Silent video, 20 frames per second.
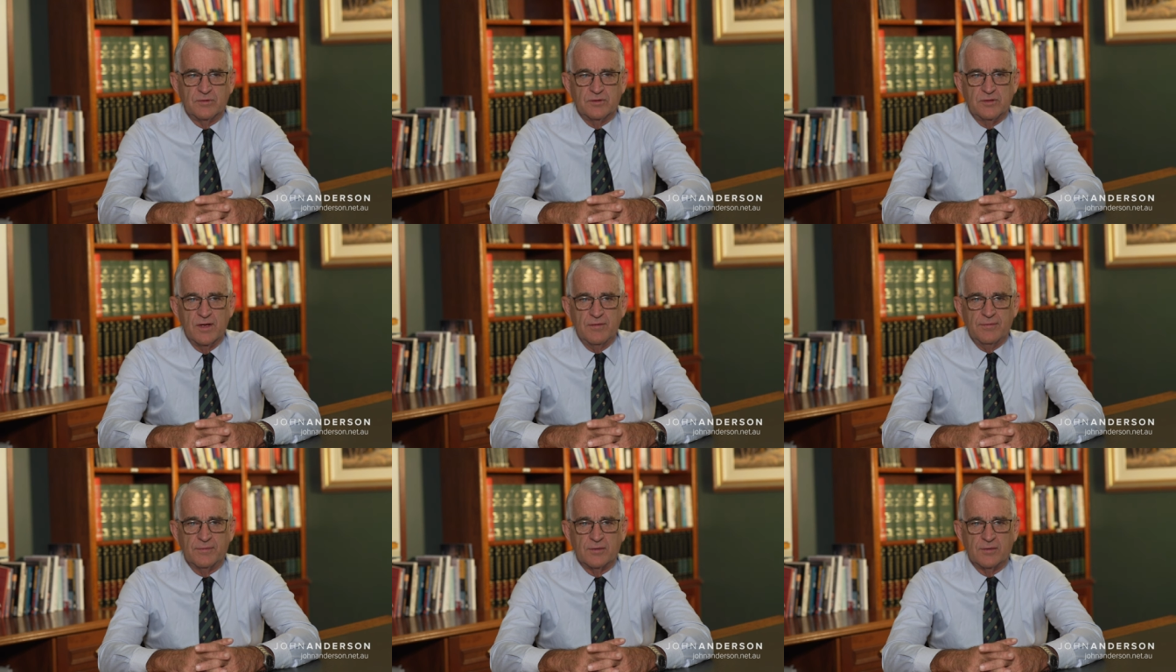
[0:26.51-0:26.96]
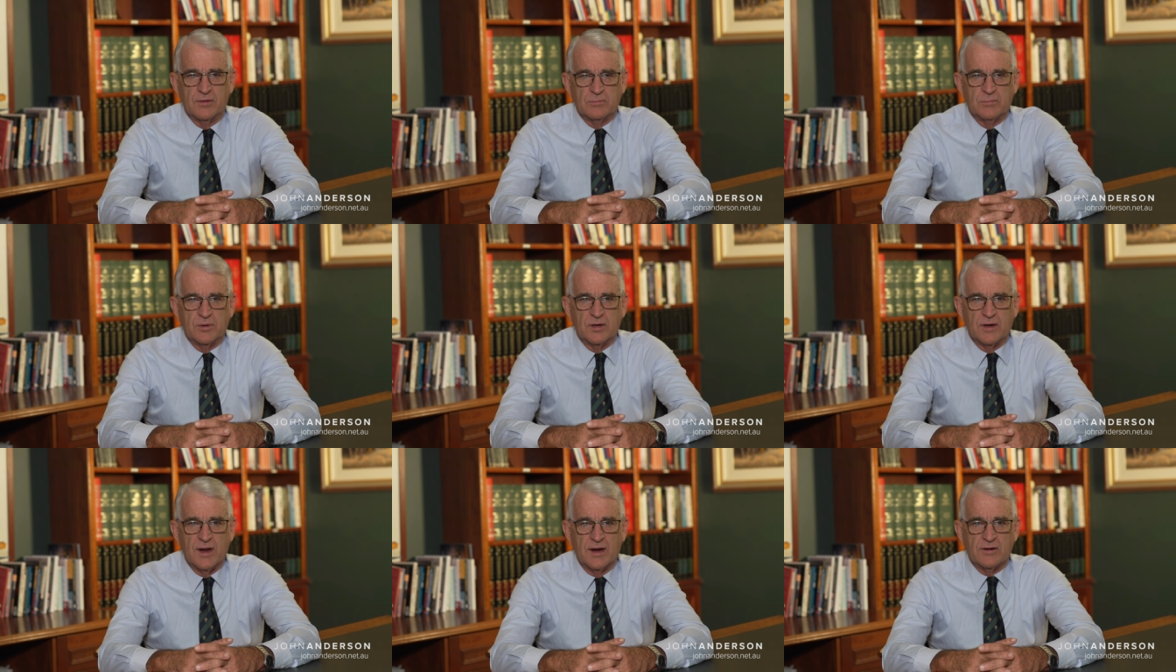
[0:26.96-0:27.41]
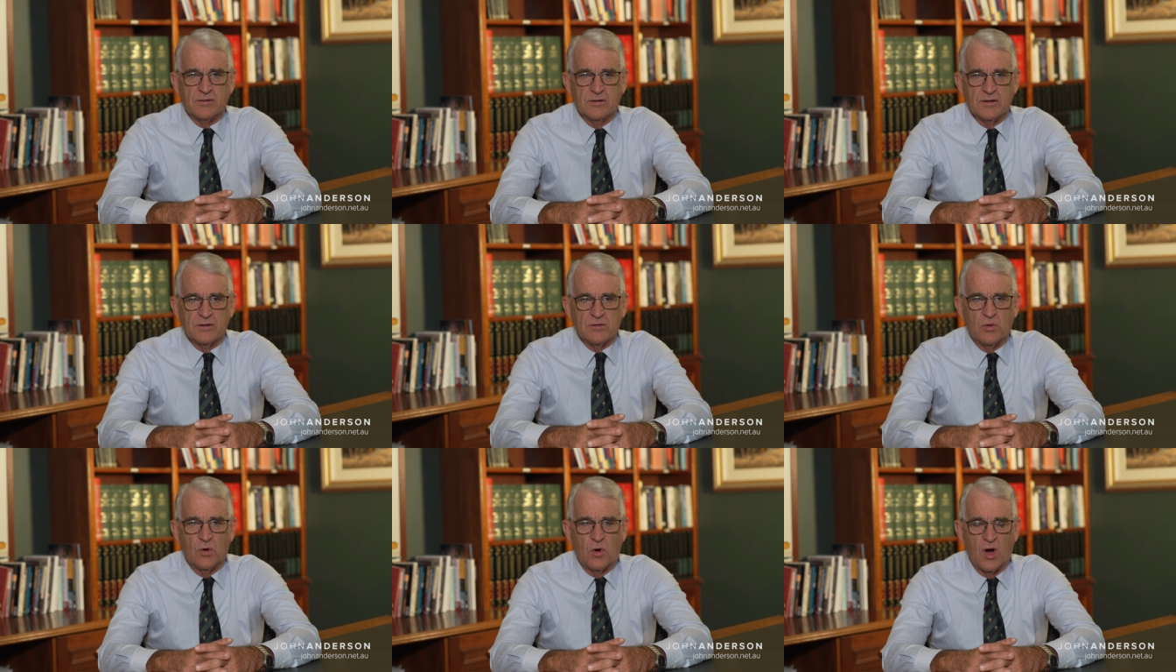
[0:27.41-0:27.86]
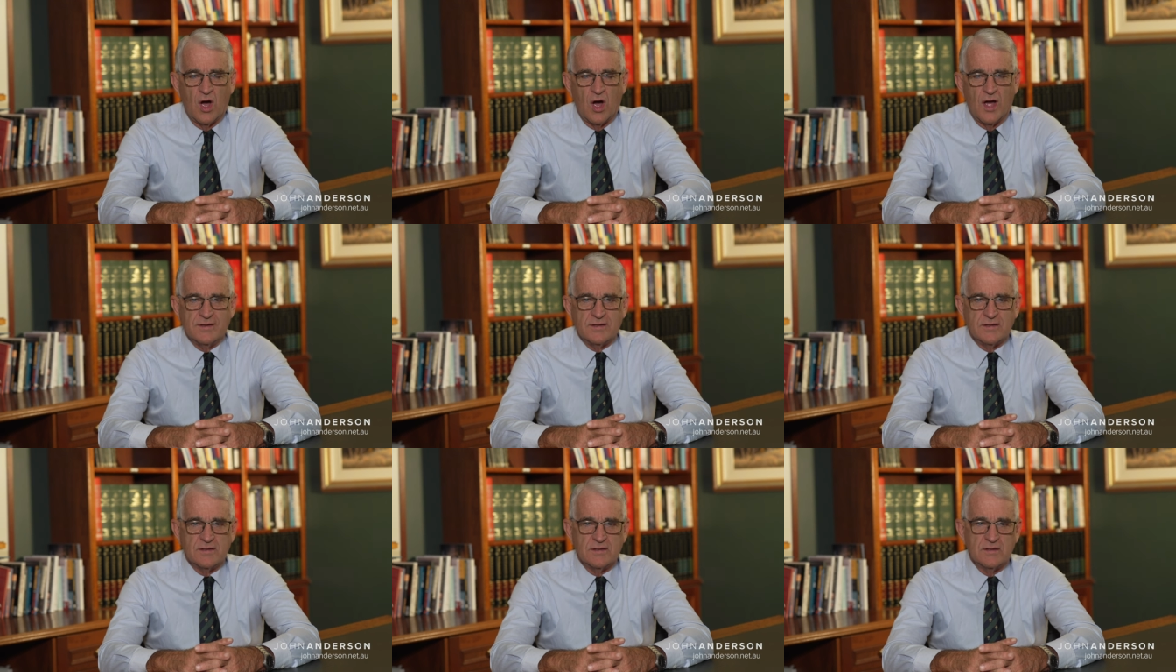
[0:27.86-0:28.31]
different but actually
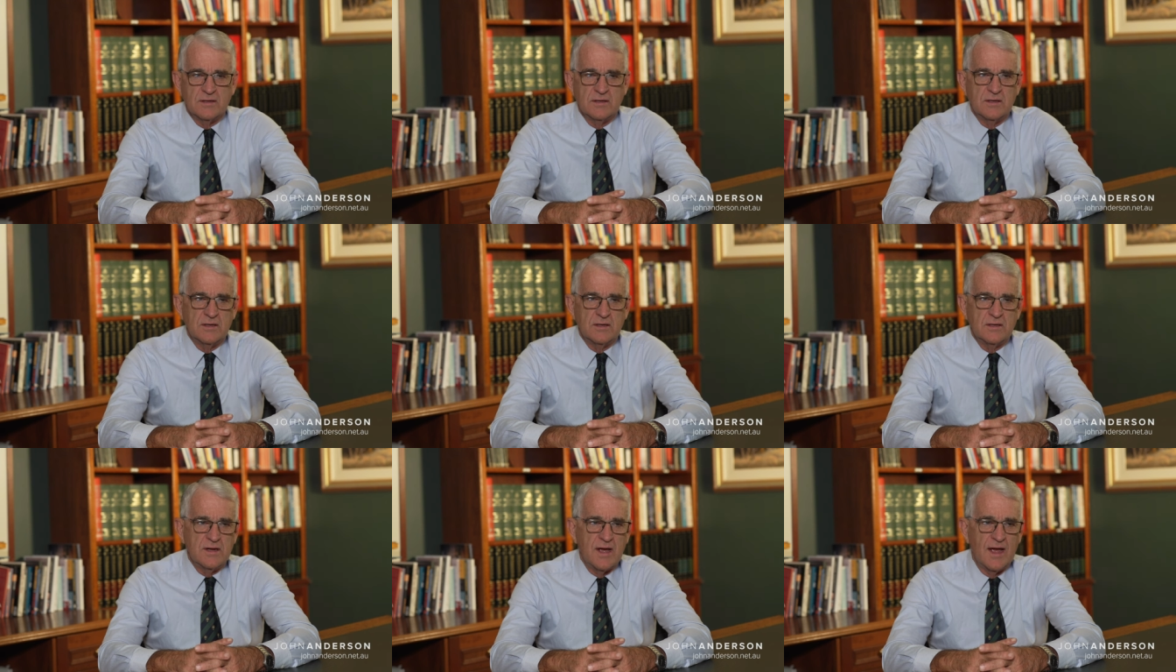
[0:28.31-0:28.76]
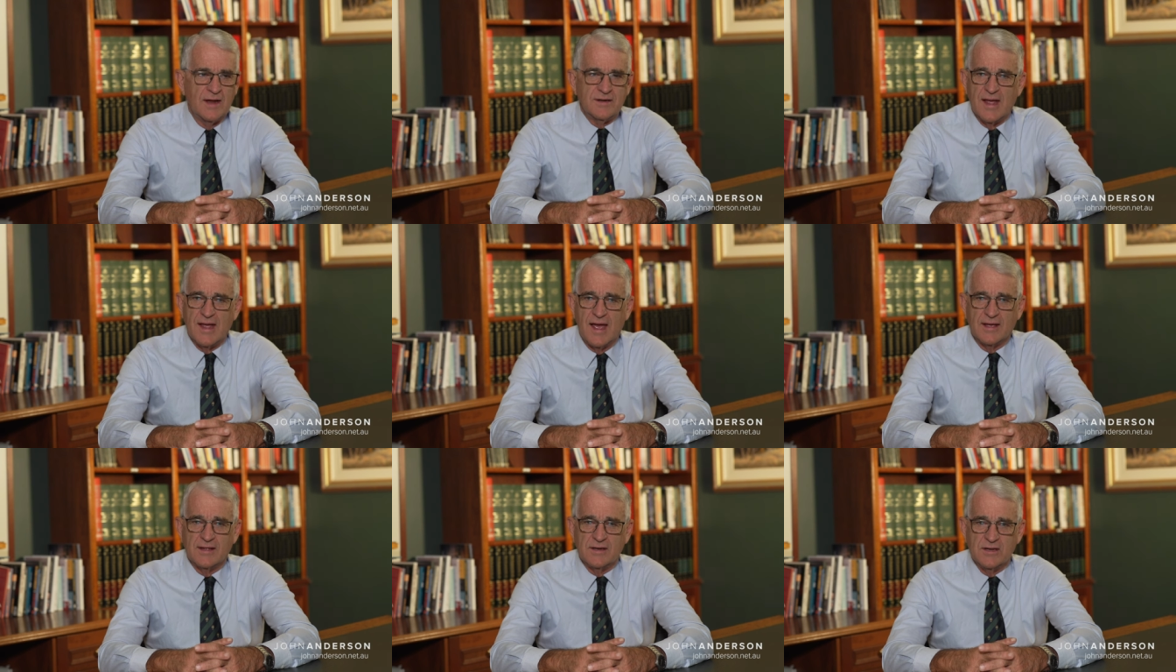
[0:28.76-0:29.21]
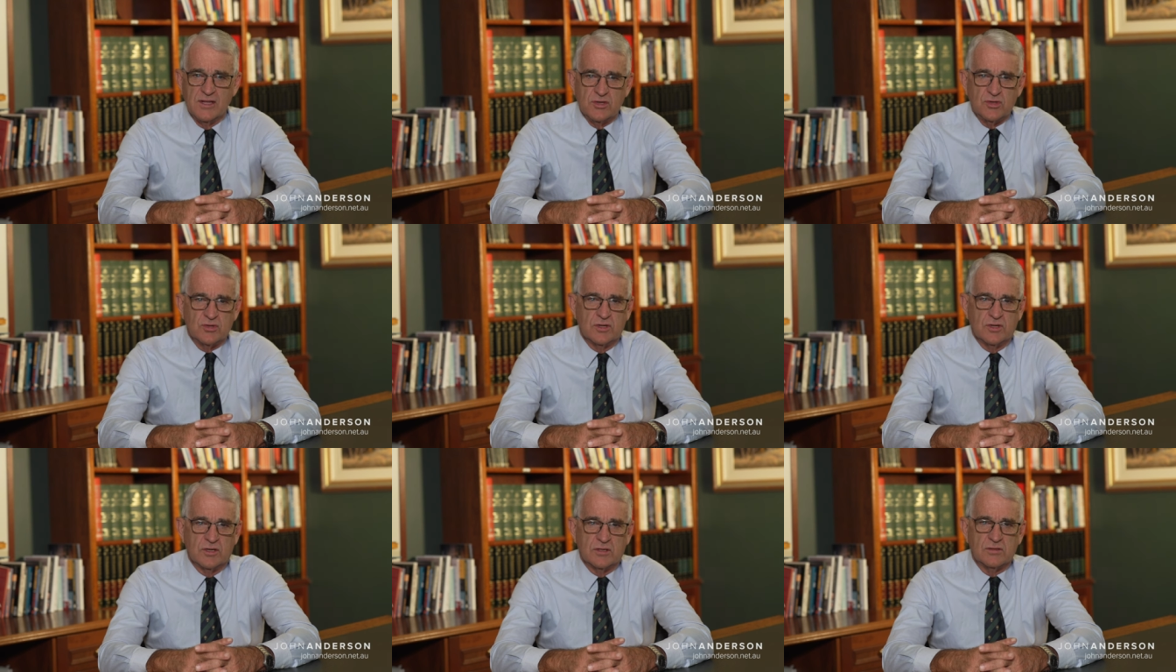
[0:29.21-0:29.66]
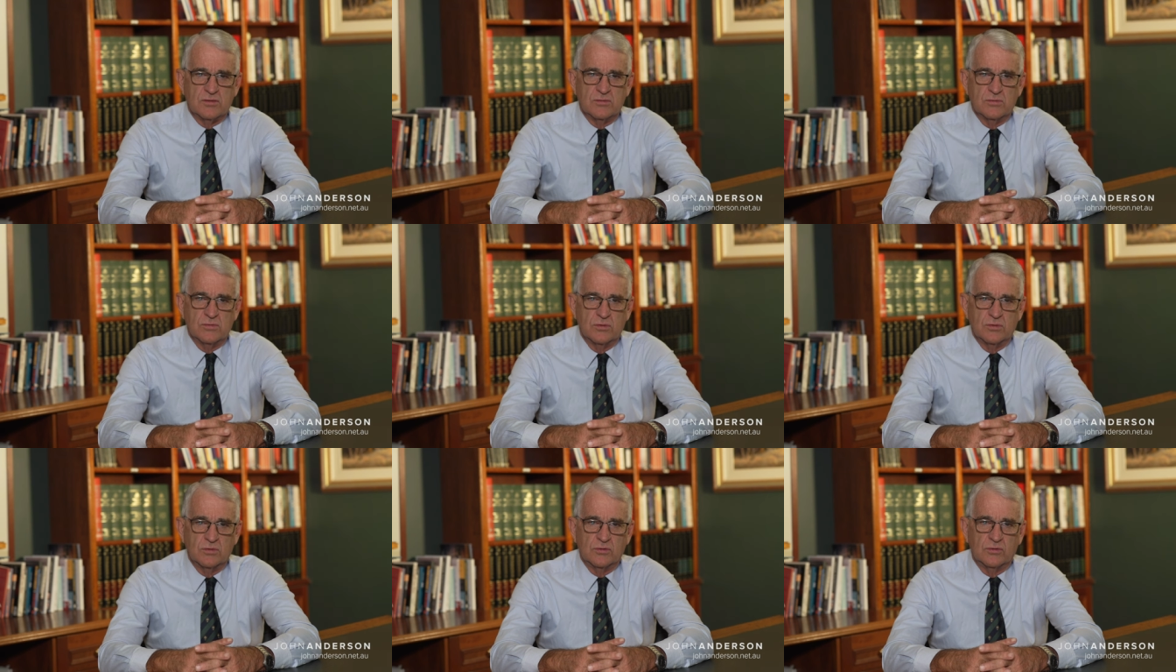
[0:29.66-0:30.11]
quite antagonistic
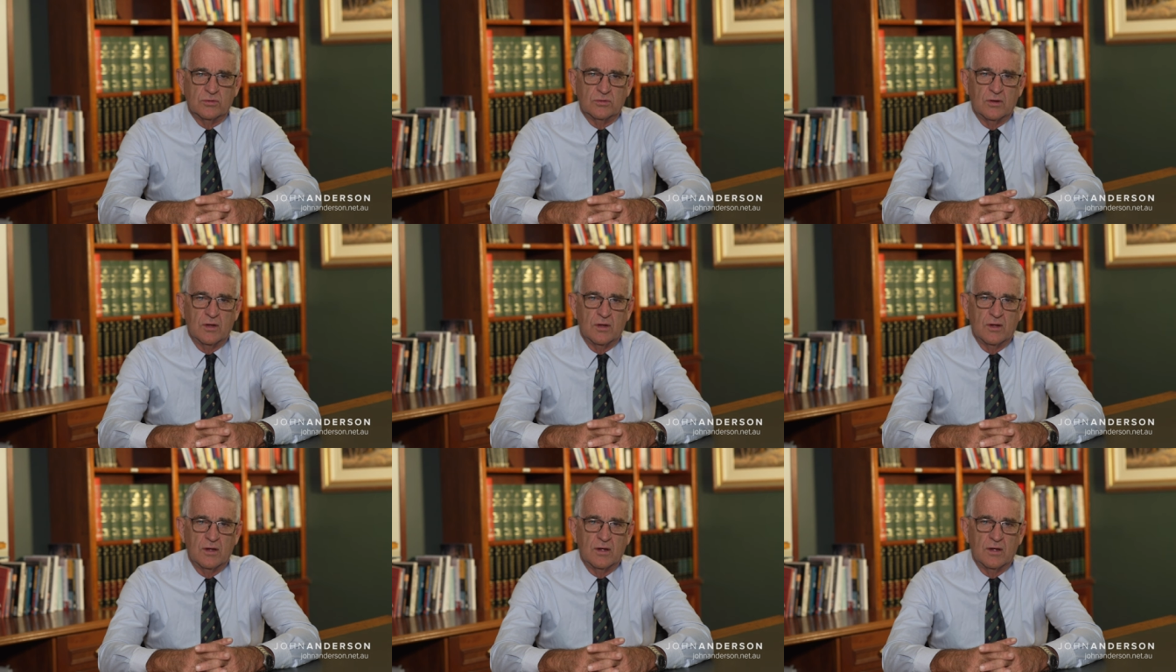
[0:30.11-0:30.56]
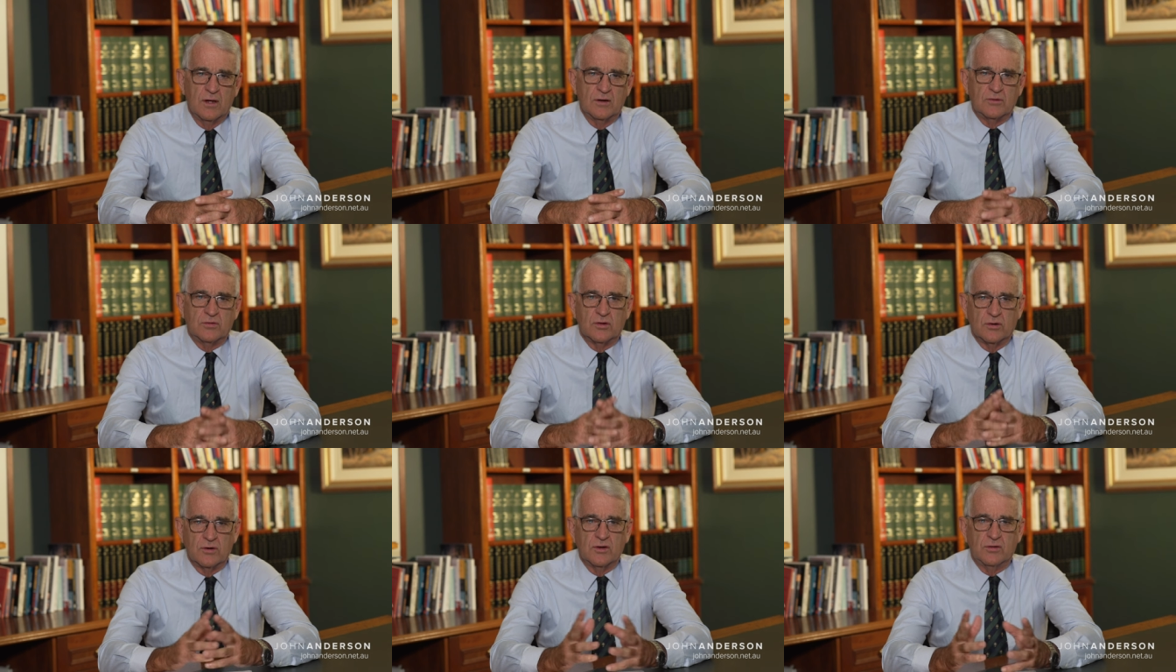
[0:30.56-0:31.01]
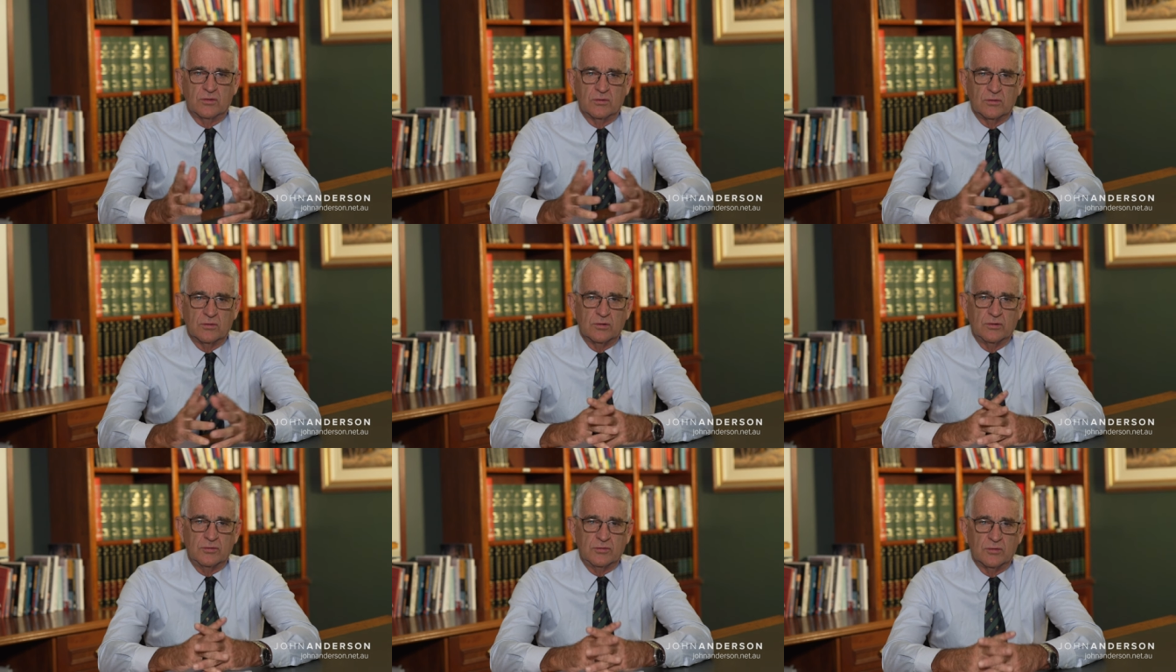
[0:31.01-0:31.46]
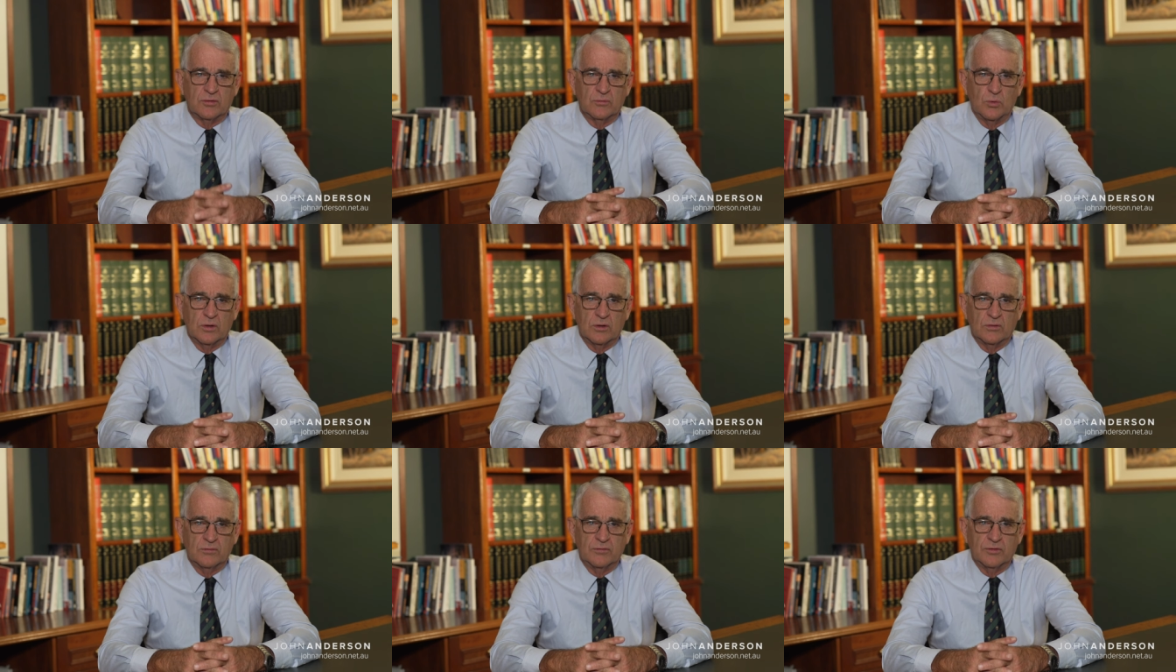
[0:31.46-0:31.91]
towards a traditional Christian
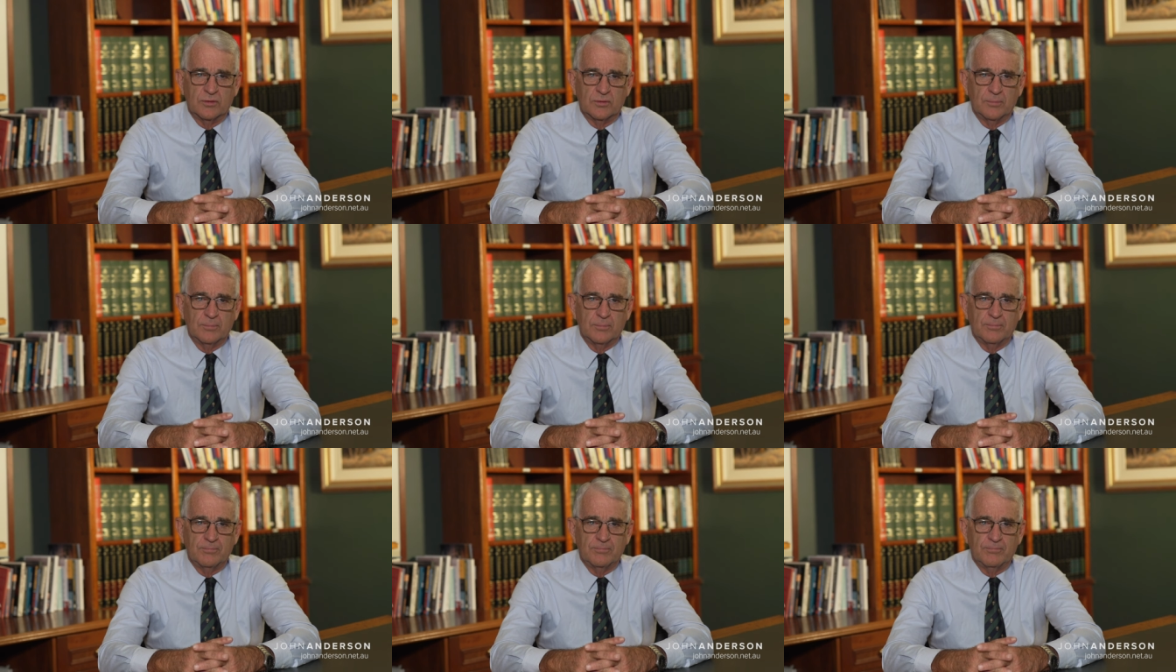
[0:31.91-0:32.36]
worldview.